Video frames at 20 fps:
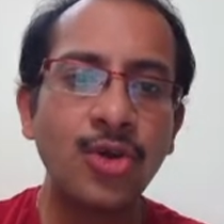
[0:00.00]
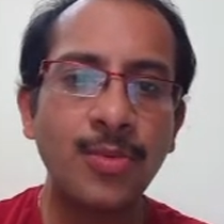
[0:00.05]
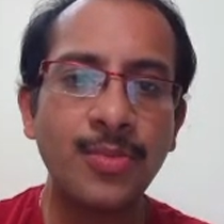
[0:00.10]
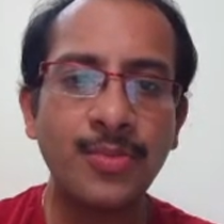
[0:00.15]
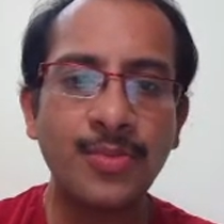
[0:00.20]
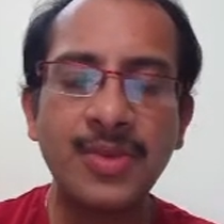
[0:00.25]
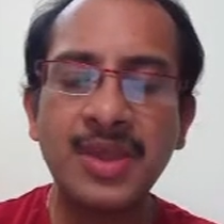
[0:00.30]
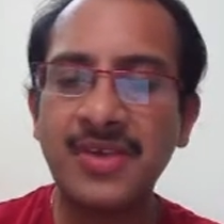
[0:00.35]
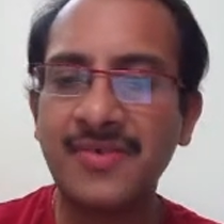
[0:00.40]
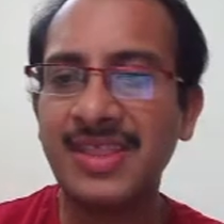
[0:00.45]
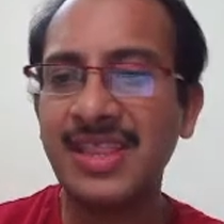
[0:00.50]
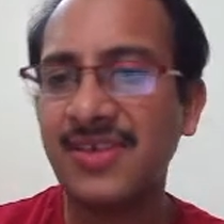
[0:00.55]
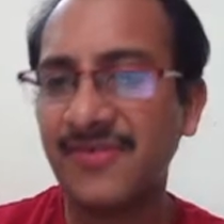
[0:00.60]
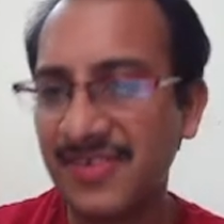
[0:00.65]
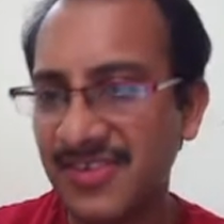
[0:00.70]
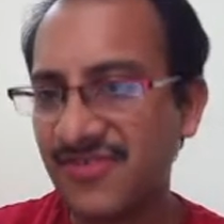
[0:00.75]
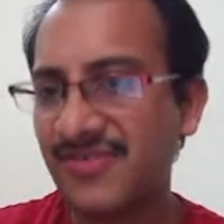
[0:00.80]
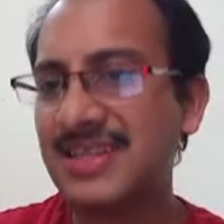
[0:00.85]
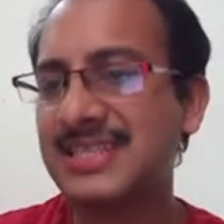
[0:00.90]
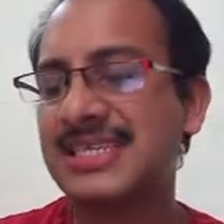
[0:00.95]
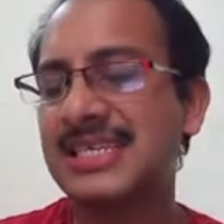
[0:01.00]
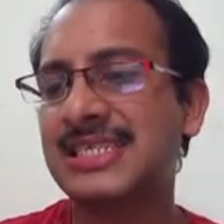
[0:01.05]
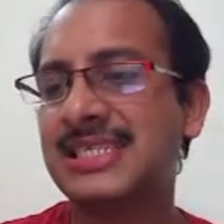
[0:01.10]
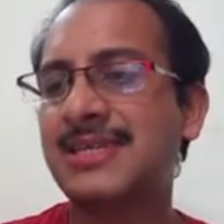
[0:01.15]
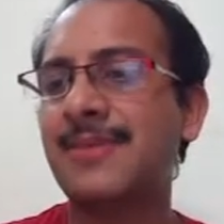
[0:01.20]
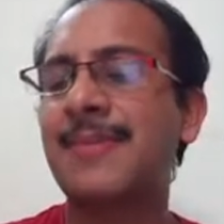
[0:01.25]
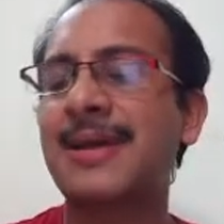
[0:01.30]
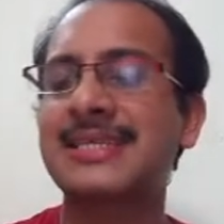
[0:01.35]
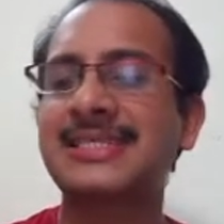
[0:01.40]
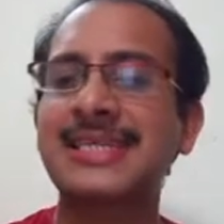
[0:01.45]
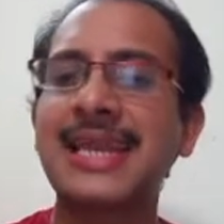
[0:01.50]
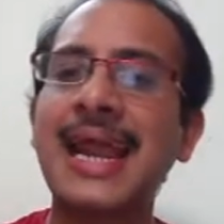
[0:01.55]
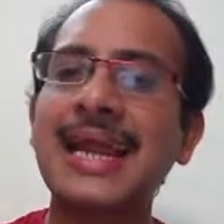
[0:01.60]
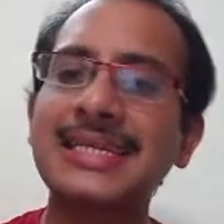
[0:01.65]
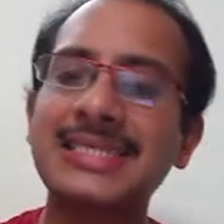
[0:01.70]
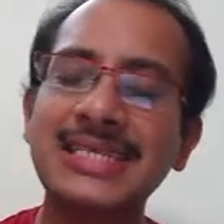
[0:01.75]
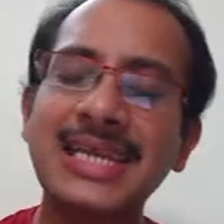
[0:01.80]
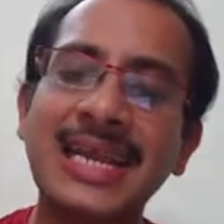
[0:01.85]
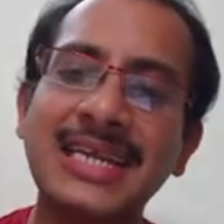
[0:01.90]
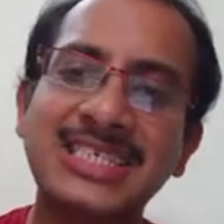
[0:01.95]
even the visual system
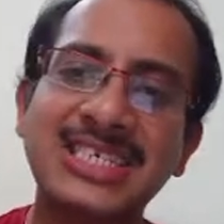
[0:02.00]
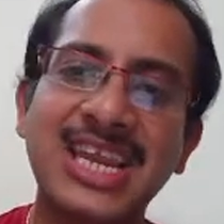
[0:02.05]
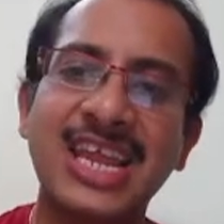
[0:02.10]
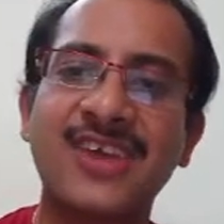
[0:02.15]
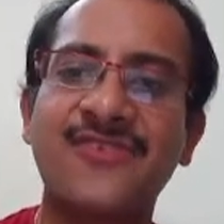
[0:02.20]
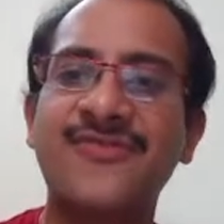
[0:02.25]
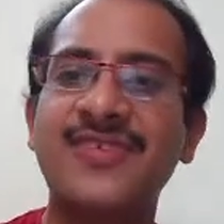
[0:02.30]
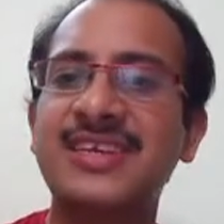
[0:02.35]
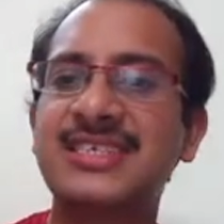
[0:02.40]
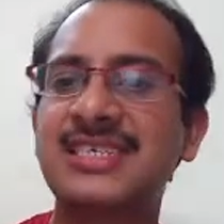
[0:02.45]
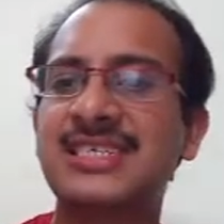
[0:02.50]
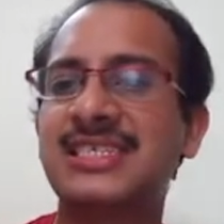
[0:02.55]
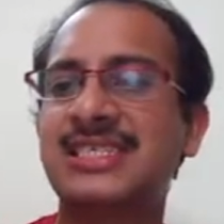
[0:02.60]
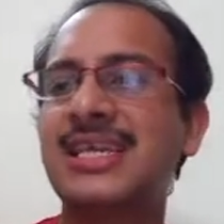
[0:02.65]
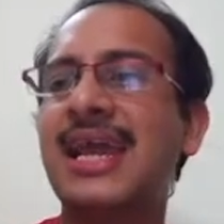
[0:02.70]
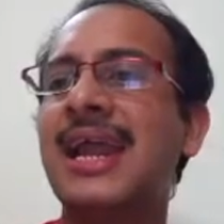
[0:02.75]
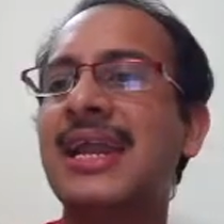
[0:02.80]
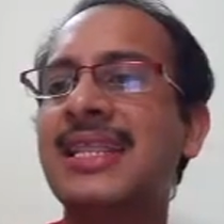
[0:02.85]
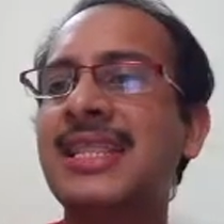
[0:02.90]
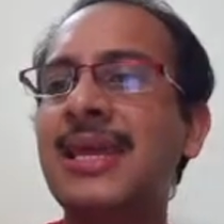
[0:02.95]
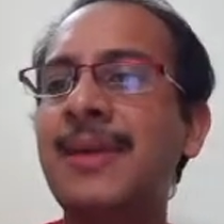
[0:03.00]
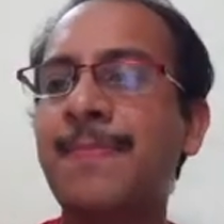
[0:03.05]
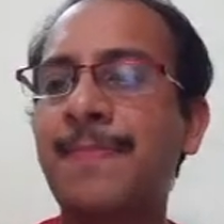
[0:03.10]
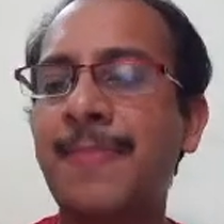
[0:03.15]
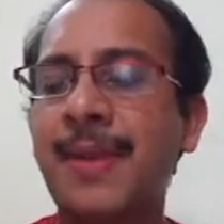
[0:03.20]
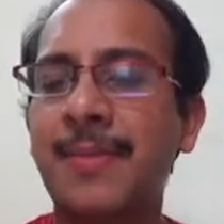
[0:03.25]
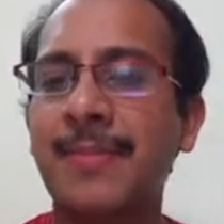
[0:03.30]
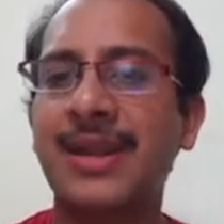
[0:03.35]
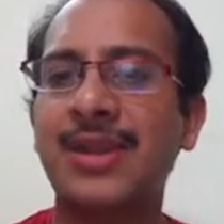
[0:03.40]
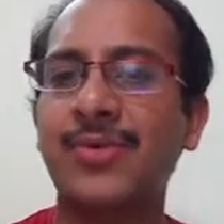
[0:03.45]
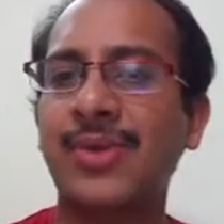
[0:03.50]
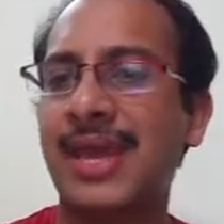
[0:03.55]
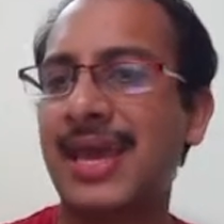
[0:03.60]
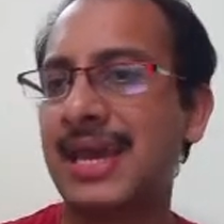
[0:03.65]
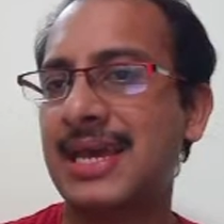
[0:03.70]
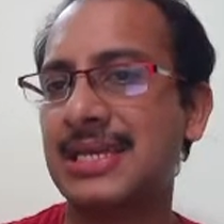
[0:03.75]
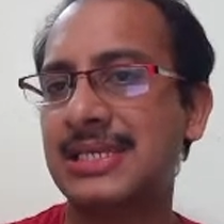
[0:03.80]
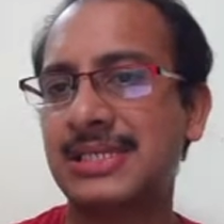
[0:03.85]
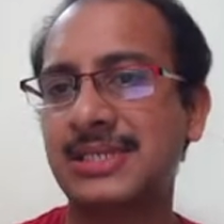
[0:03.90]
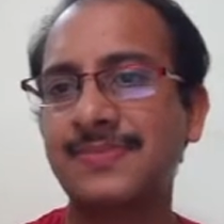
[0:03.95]
extracts edge like features at the primitive
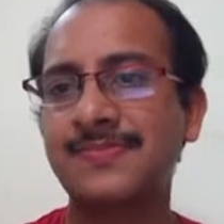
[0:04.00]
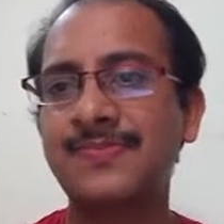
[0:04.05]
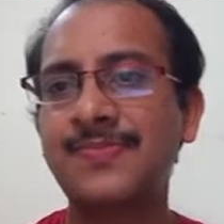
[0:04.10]
layers.